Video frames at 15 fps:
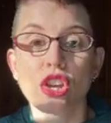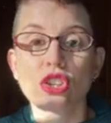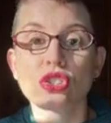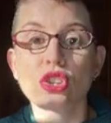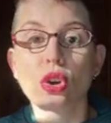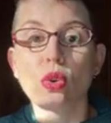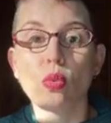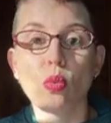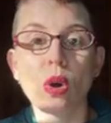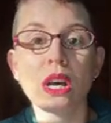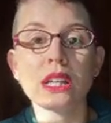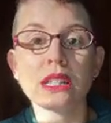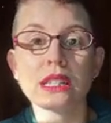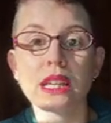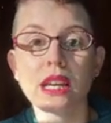So
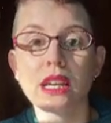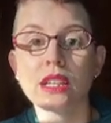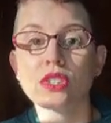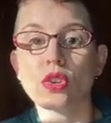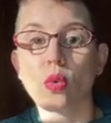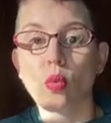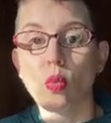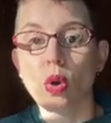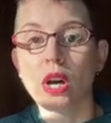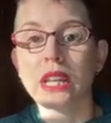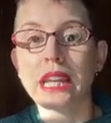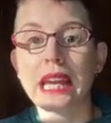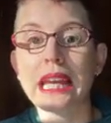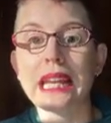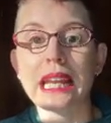what does
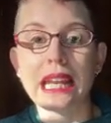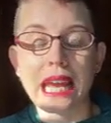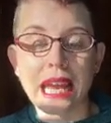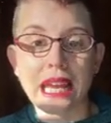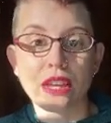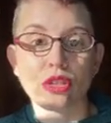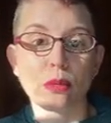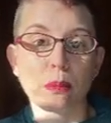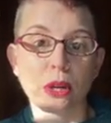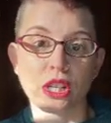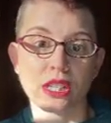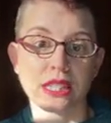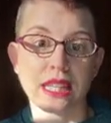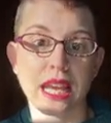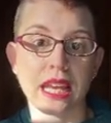one and an eighth
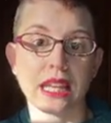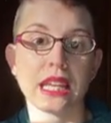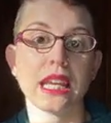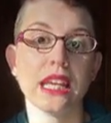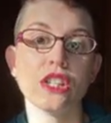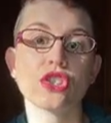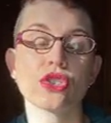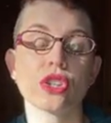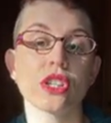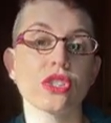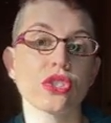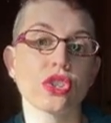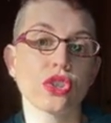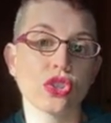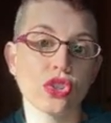percent
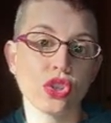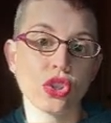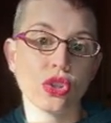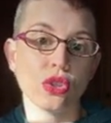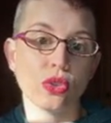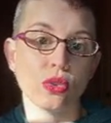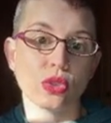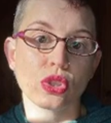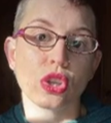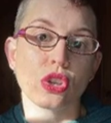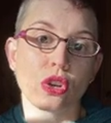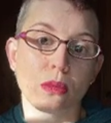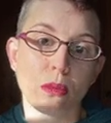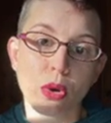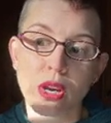interest do to
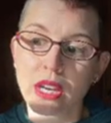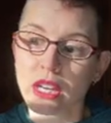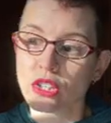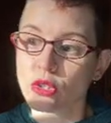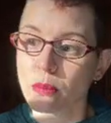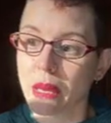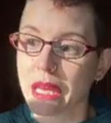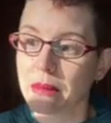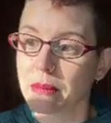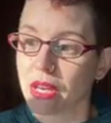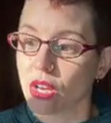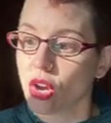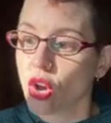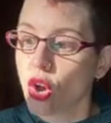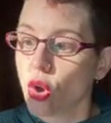your mortgage
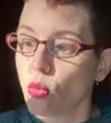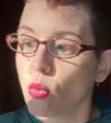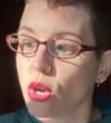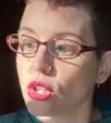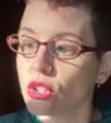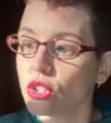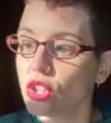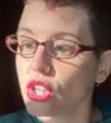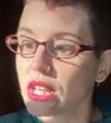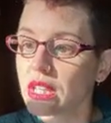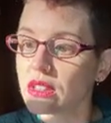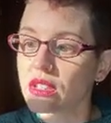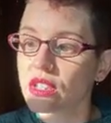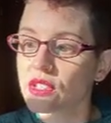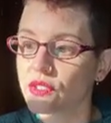payment? Well, look
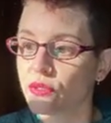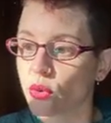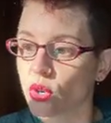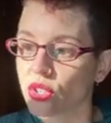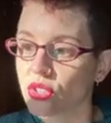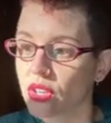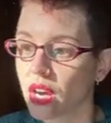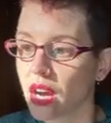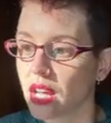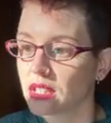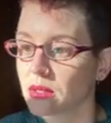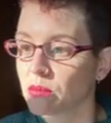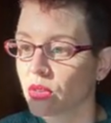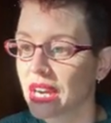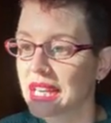at this fourth
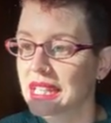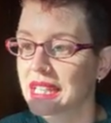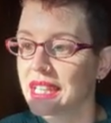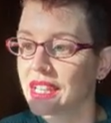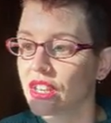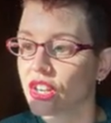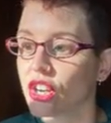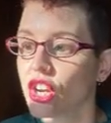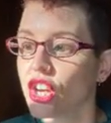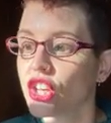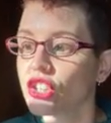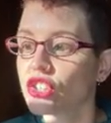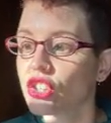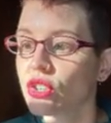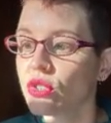column right here,
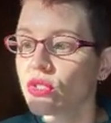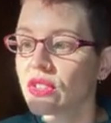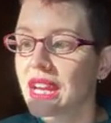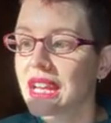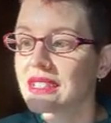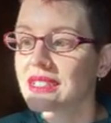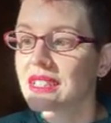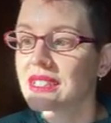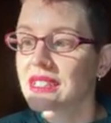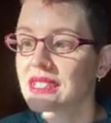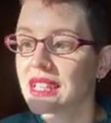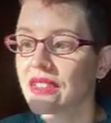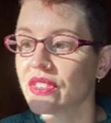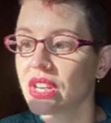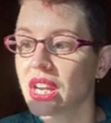
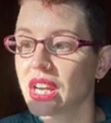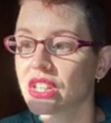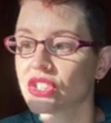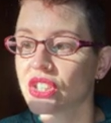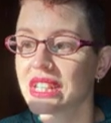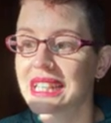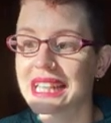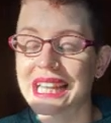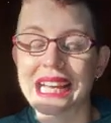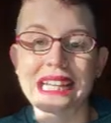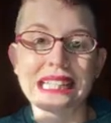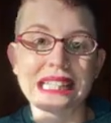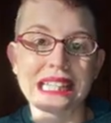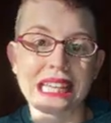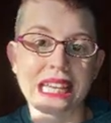
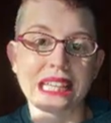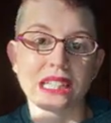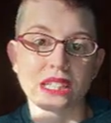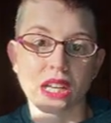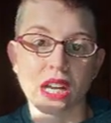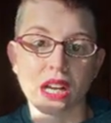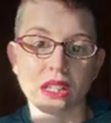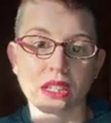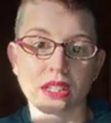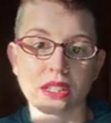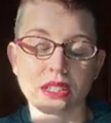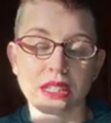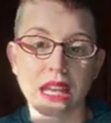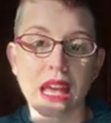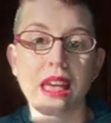$2,798.
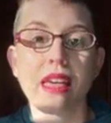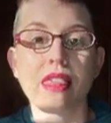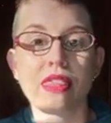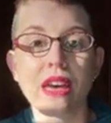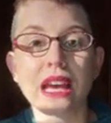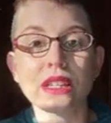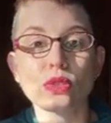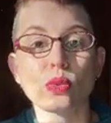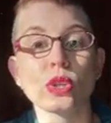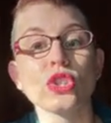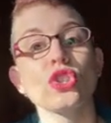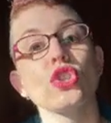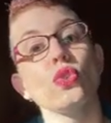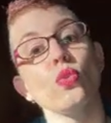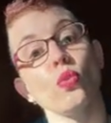That's
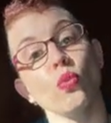what you